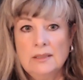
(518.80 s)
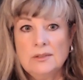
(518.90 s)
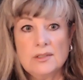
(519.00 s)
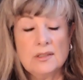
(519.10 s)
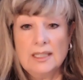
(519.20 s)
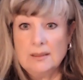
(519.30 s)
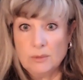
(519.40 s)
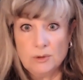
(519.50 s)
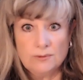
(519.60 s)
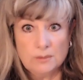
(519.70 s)
just like
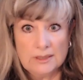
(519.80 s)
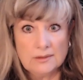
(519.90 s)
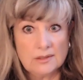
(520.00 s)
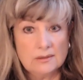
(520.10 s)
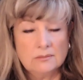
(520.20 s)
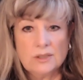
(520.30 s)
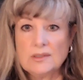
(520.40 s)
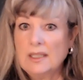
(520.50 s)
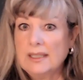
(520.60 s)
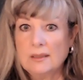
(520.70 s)
movement, just
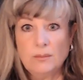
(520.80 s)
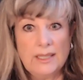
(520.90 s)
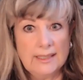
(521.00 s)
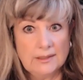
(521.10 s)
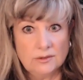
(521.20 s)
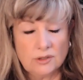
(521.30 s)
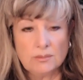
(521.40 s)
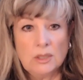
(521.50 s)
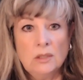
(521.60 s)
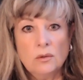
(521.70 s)
like companionship,